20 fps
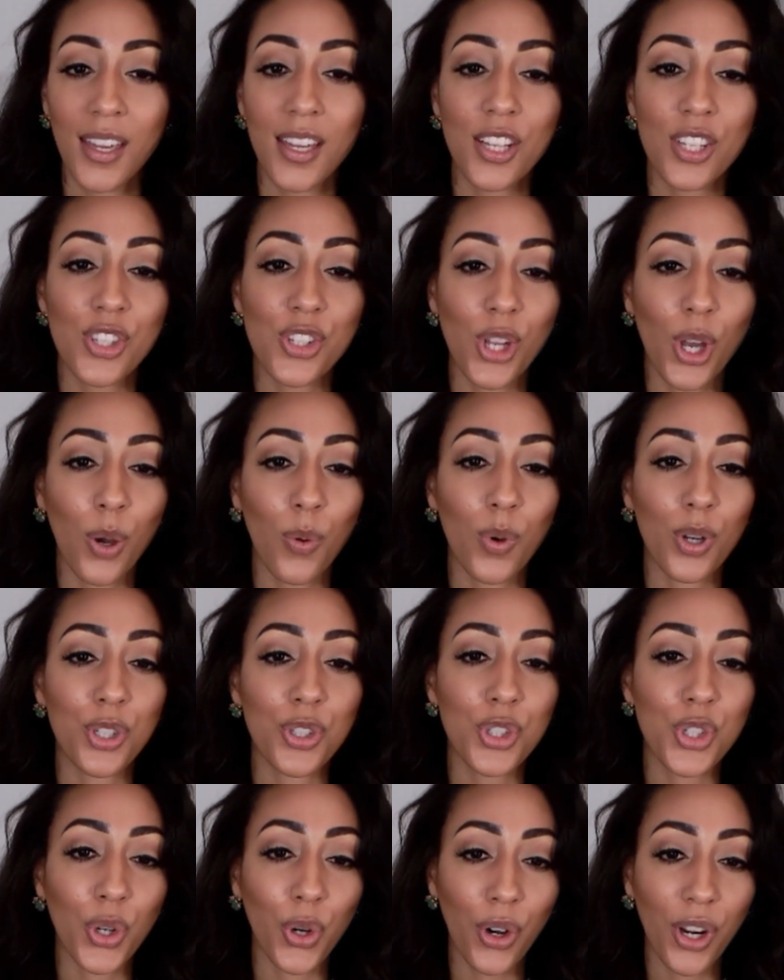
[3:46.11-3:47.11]
So
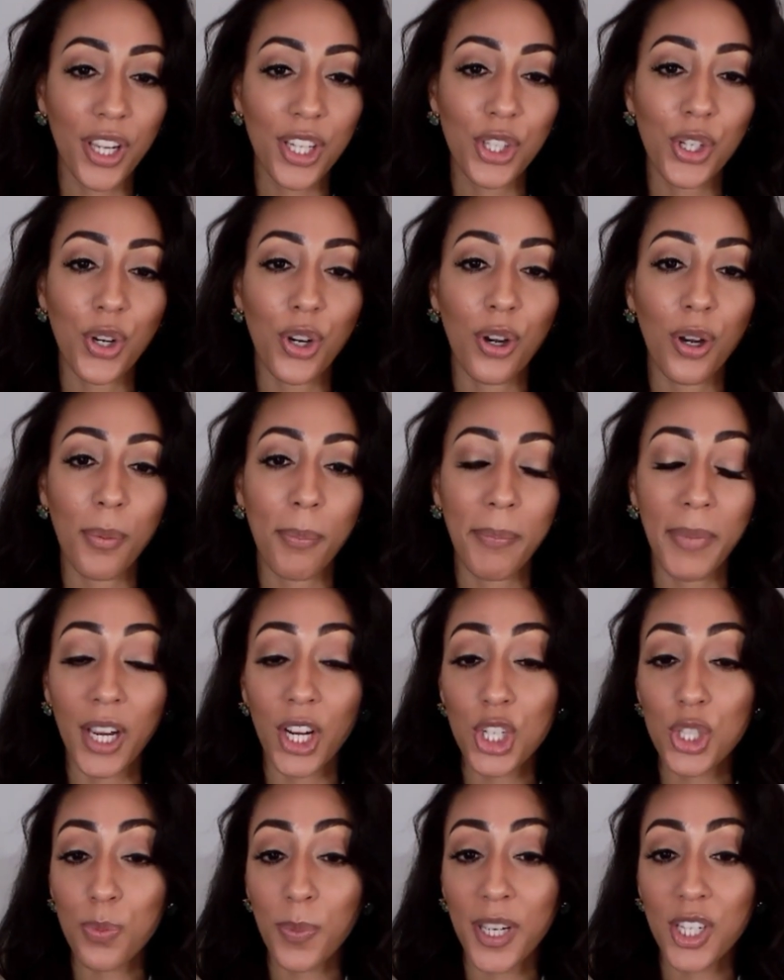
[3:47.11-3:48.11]
during your
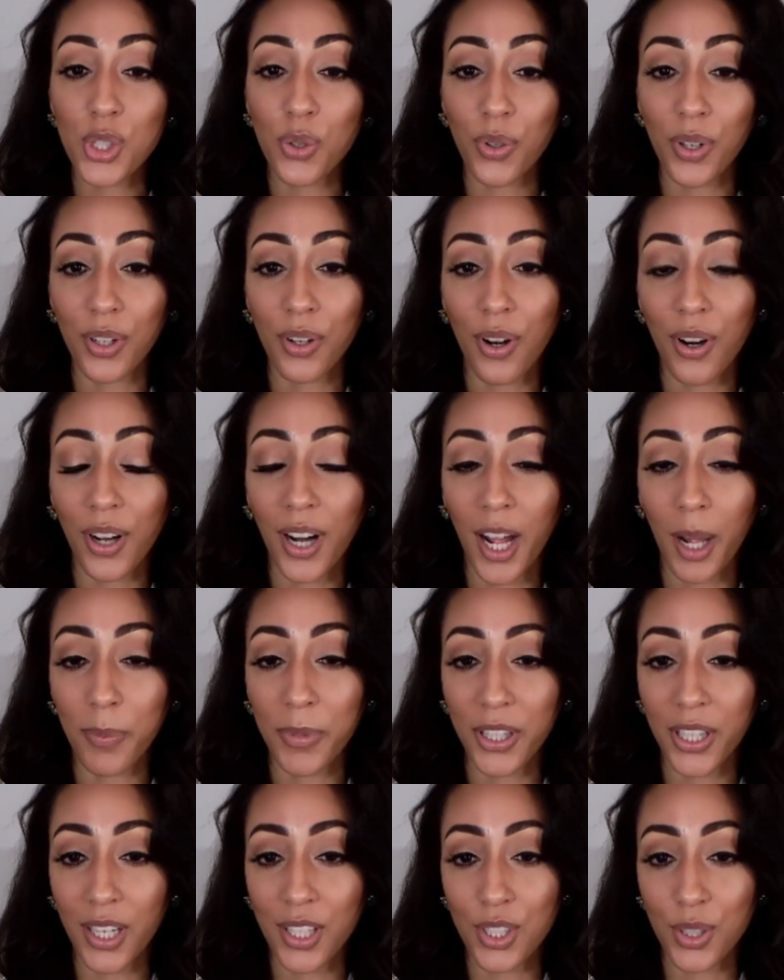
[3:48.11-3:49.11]
marriage-based green card
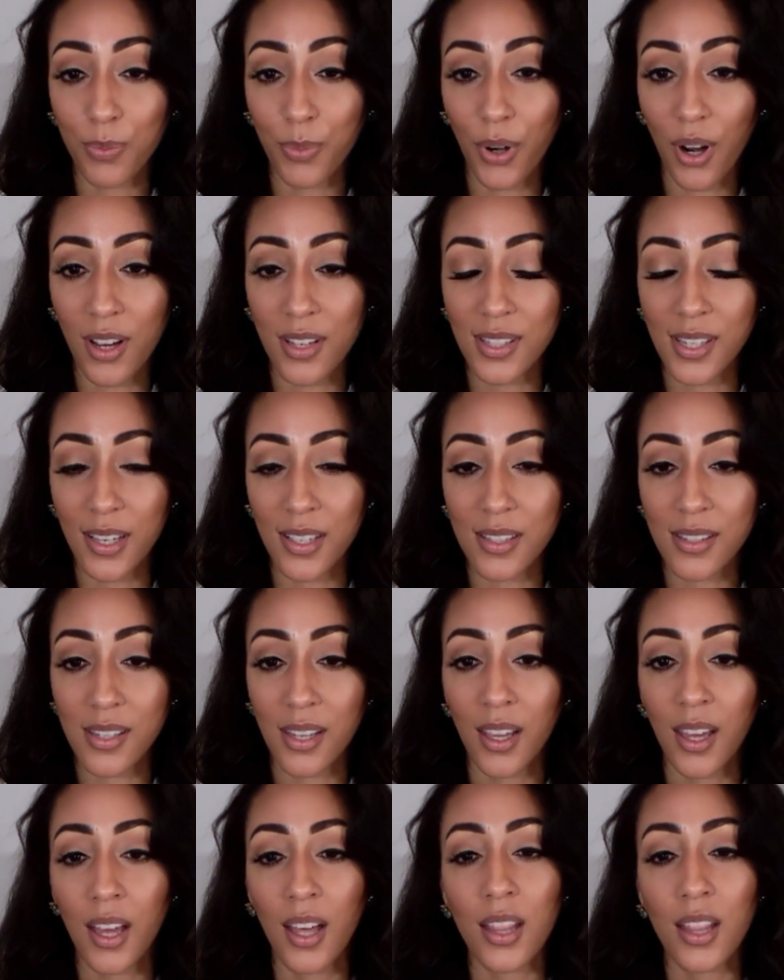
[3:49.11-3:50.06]
application process,